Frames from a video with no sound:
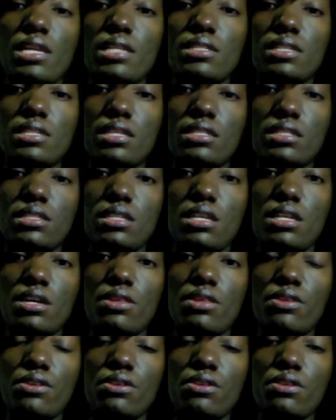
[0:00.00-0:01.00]
I test the
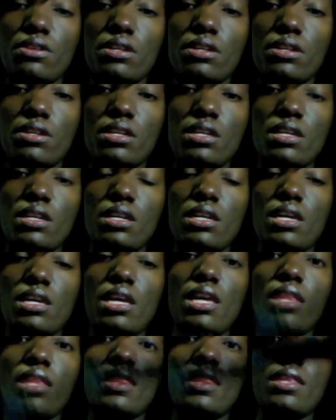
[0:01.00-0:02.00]
other,
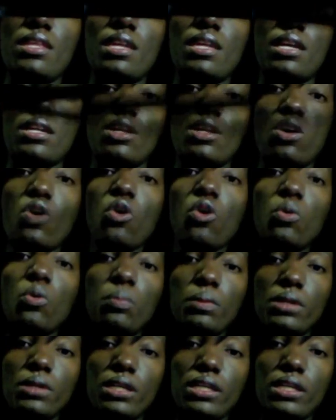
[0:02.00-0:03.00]
and then I
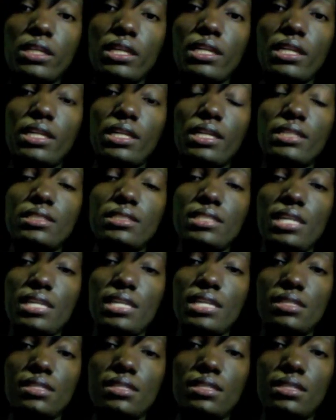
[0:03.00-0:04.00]
open it and I
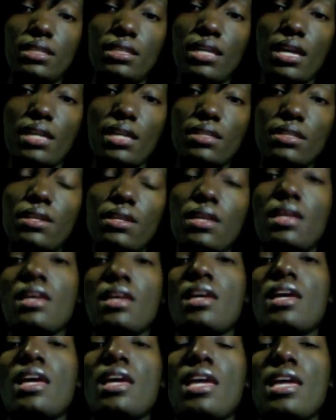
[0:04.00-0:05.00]
test it again.
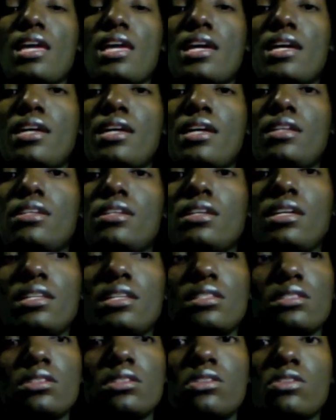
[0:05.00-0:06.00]
And as
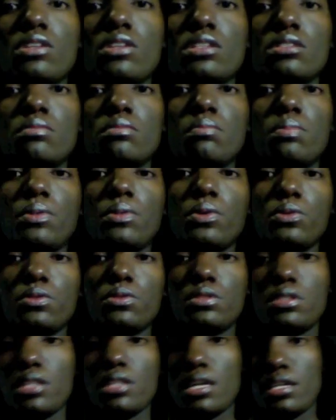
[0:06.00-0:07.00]
long as both
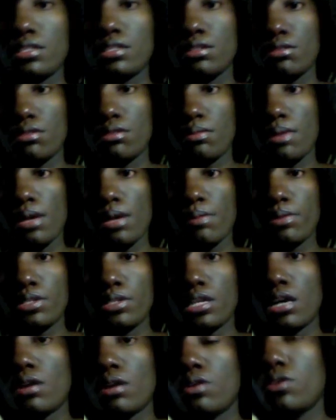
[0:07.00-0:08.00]
sides of the paper
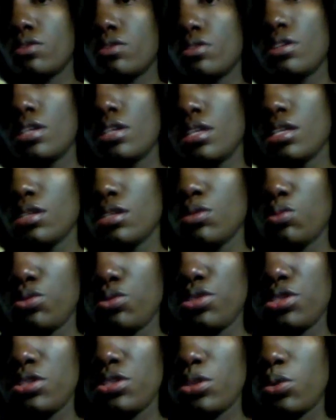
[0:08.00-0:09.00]
towel is
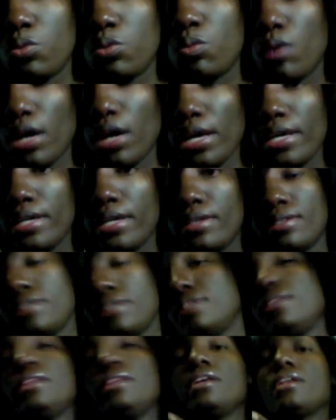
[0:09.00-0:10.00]
still white,
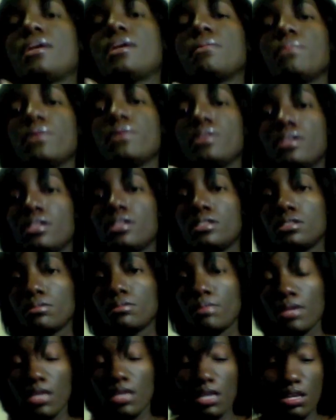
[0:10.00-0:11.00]
then I put it into
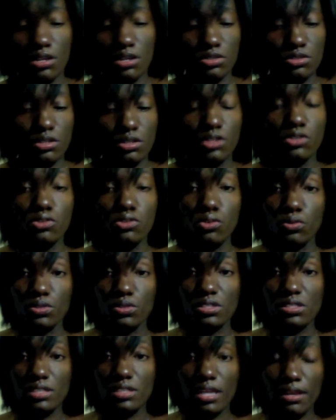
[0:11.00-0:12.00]
my hair so I know it's
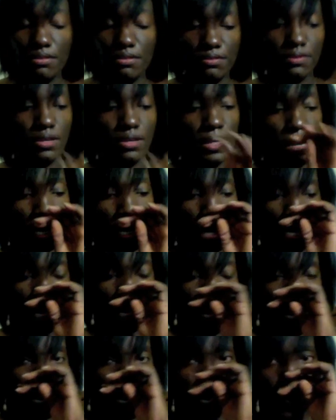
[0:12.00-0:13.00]
safe.
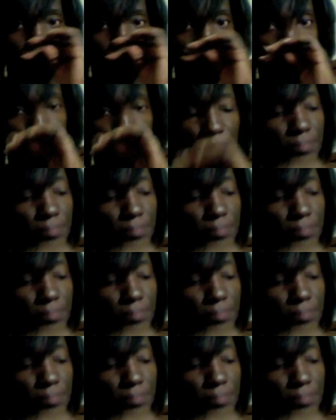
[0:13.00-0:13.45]
Now,